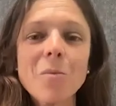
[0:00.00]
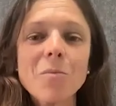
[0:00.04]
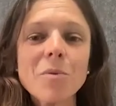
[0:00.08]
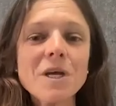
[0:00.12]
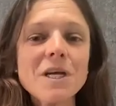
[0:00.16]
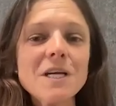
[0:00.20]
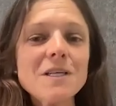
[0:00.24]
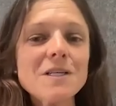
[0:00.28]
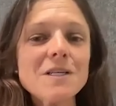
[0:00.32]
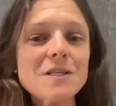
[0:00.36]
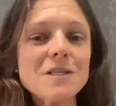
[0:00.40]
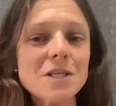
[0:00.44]

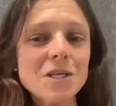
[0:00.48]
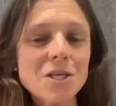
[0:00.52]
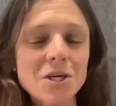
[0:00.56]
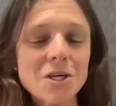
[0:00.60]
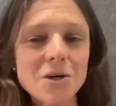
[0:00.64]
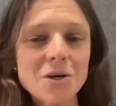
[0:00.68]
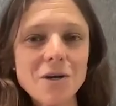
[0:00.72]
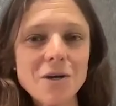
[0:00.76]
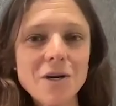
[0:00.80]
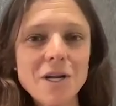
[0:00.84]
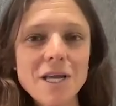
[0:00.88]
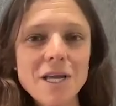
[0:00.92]
bringing
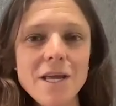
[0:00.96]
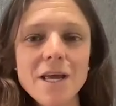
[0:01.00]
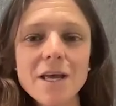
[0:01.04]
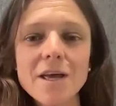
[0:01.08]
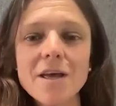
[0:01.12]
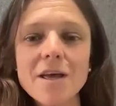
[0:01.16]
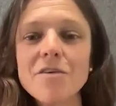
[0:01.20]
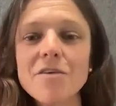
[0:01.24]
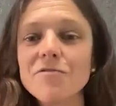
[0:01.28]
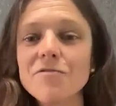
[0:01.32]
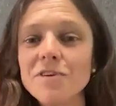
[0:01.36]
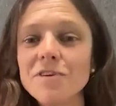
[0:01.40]
security,
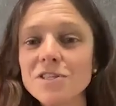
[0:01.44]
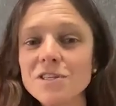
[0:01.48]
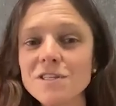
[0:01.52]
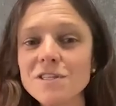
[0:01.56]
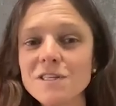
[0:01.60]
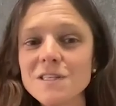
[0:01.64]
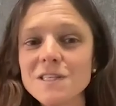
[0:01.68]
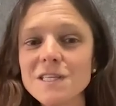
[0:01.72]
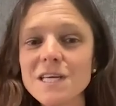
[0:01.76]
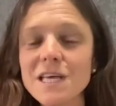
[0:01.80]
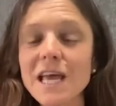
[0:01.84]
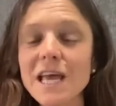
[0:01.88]

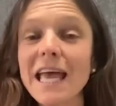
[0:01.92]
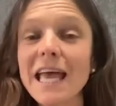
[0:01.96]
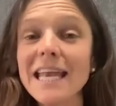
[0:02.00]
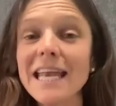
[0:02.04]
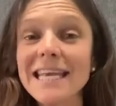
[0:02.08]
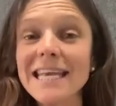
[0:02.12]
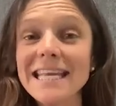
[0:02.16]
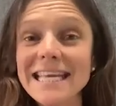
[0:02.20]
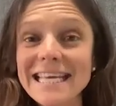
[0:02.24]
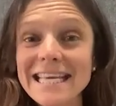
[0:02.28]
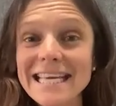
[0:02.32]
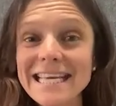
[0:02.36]
efficiency,
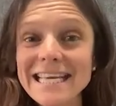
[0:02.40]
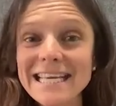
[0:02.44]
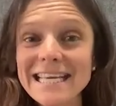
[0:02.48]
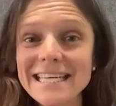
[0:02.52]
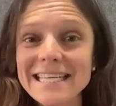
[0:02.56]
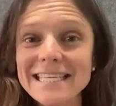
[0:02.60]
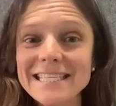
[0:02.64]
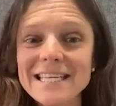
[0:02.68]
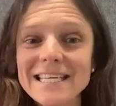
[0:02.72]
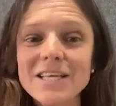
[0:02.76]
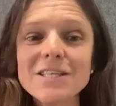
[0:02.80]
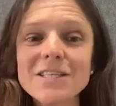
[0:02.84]
and
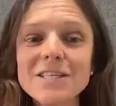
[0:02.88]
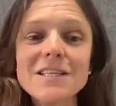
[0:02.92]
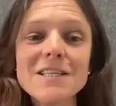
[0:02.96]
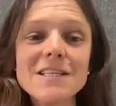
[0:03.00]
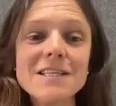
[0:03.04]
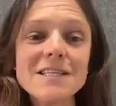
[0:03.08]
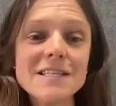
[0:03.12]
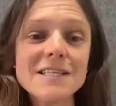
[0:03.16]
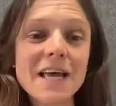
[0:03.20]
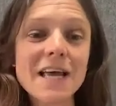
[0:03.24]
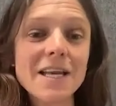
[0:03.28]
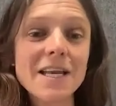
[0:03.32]
ease
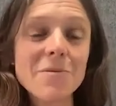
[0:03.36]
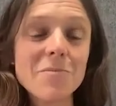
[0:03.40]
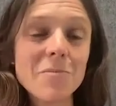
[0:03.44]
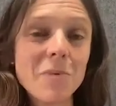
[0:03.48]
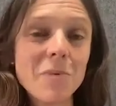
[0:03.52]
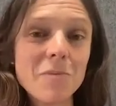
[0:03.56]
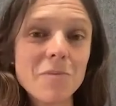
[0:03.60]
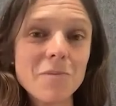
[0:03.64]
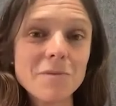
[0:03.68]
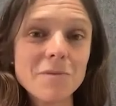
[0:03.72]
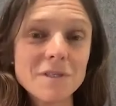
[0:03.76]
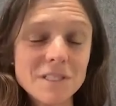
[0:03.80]
to
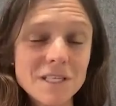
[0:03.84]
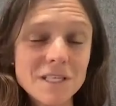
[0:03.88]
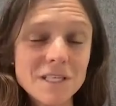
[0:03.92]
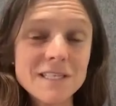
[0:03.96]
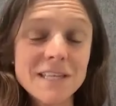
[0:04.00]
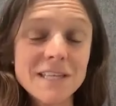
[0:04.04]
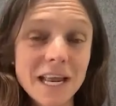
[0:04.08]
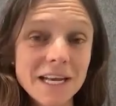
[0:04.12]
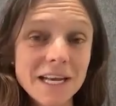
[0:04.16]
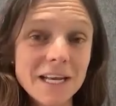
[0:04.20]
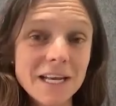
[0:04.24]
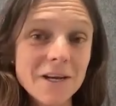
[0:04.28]

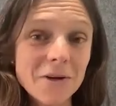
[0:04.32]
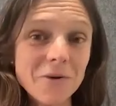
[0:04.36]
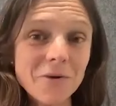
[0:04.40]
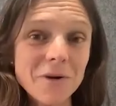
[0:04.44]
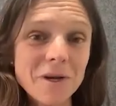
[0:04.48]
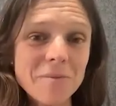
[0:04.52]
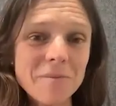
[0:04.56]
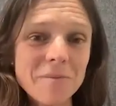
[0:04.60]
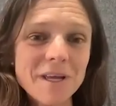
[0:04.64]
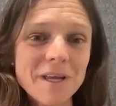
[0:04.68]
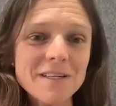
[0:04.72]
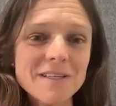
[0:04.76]
signing
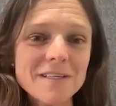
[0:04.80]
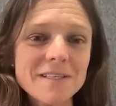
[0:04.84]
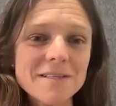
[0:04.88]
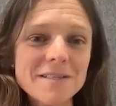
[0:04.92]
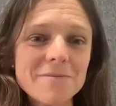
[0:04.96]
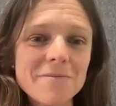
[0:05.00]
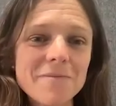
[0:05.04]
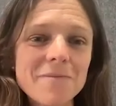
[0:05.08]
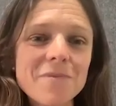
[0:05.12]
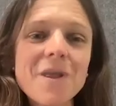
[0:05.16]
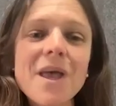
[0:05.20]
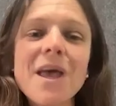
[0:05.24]
agreements.